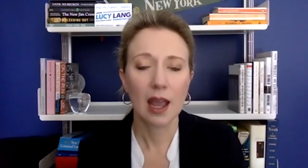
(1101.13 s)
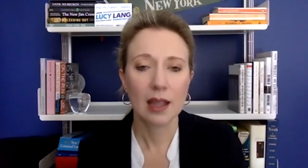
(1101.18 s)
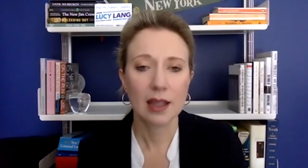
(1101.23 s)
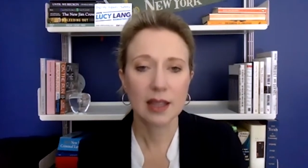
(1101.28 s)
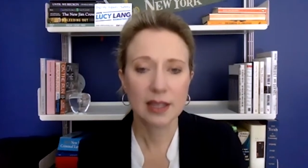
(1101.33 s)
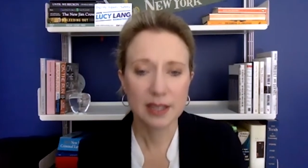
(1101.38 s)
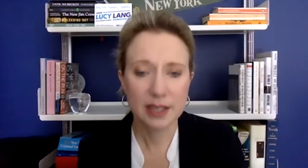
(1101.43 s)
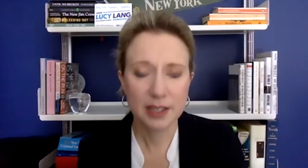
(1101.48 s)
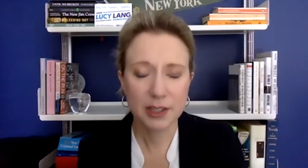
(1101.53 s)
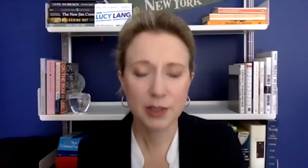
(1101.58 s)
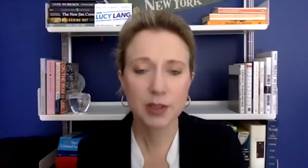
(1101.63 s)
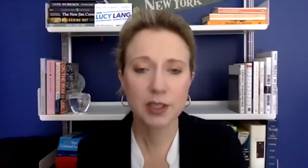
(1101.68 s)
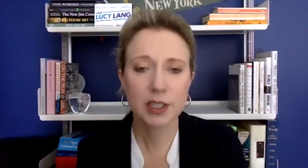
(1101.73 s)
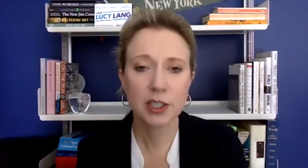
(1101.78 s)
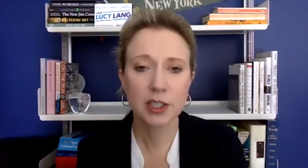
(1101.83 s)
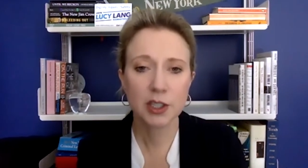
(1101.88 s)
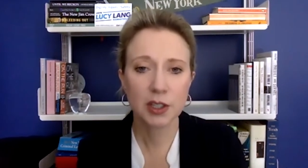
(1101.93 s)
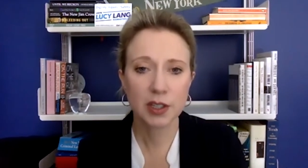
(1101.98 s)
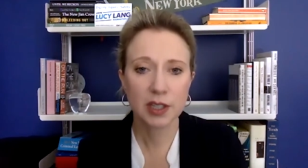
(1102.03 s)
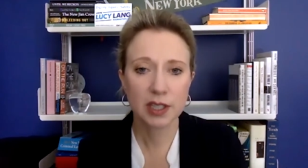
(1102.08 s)
The district
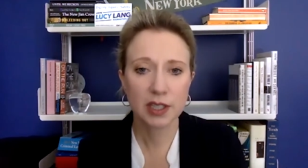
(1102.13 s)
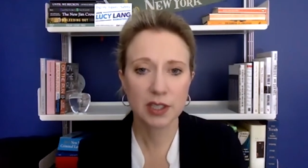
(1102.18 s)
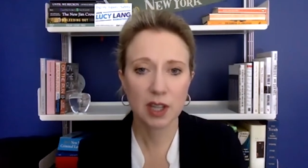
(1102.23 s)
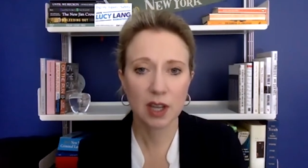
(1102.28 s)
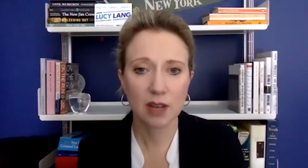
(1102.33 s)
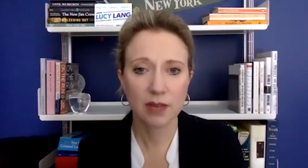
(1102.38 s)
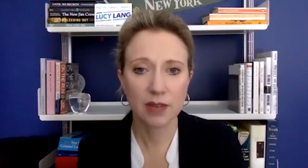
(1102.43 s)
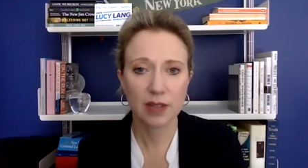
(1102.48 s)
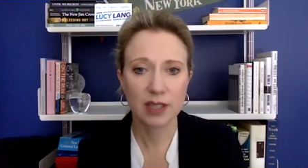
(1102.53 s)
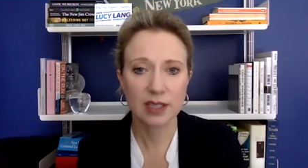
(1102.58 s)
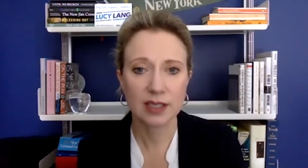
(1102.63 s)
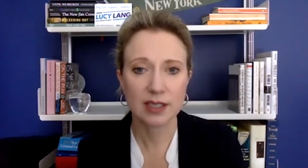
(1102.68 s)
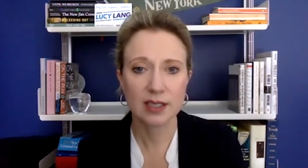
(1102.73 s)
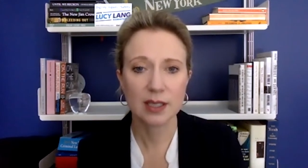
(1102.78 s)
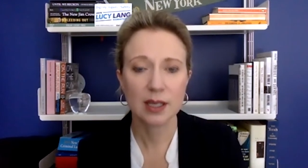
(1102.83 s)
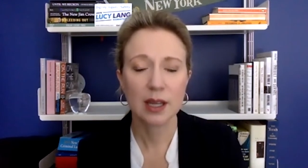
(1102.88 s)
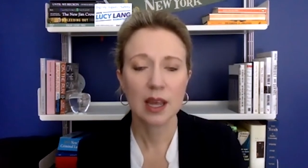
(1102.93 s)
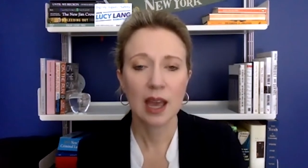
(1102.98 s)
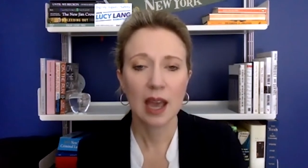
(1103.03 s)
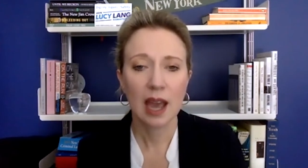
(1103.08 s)
attorney's office
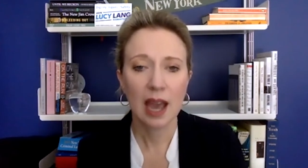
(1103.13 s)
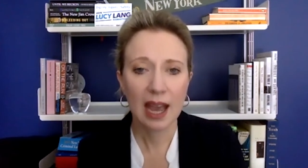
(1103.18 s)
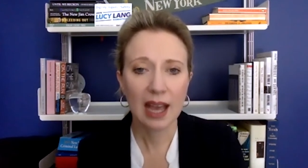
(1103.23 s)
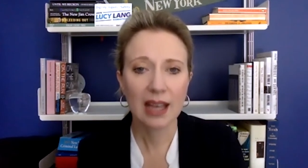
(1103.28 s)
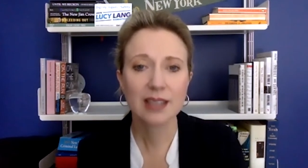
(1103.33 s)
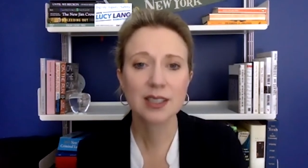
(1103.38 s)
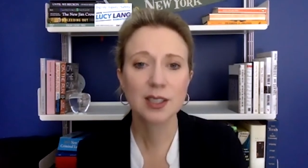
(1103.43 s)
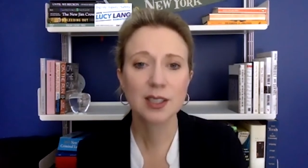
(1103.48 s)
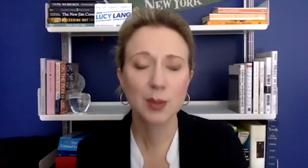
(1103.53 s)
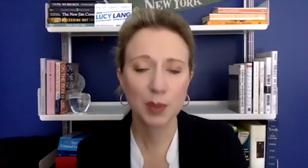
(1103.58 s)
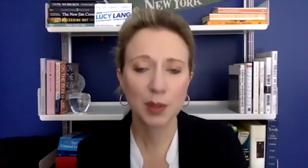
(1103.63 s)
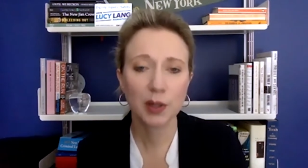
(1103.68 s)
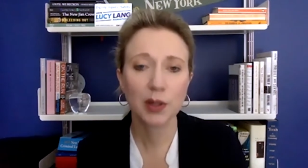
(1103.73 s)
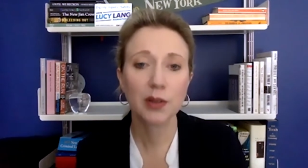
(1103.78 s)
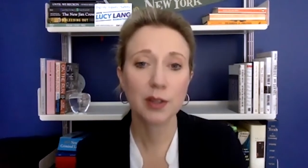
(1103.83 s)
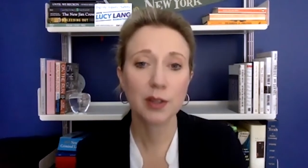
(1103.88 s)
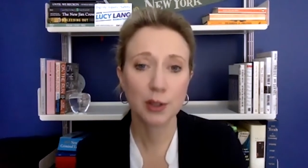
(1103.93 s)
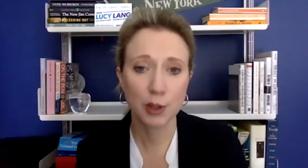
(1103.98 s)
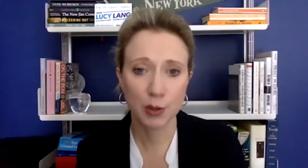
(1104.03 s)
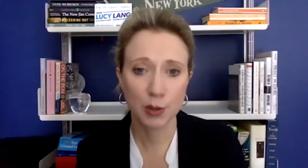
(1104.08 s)
has to
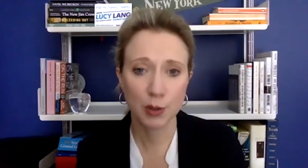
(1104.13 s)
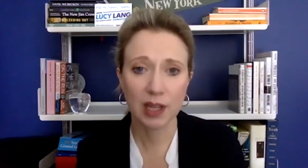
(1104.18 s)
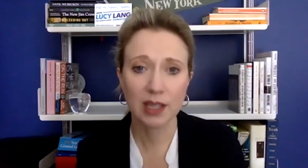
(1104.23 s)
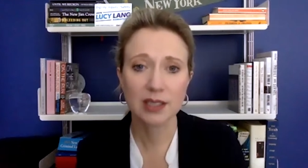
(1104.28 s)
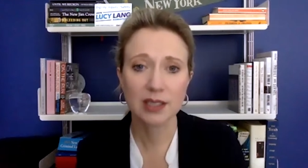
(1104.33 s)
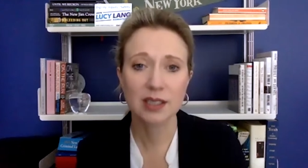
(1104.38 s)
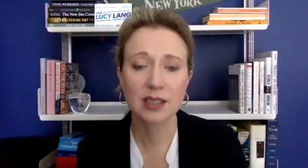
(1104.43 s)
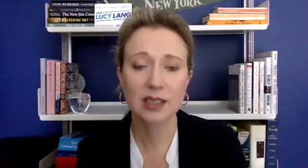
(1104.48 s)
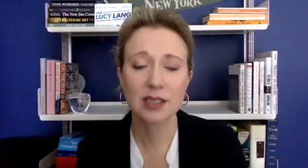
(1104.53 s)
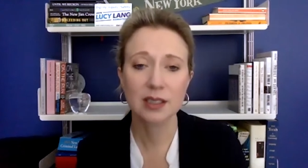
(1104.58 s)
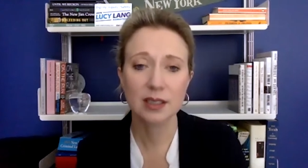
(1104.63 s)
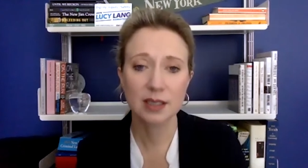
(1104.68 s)
build the trust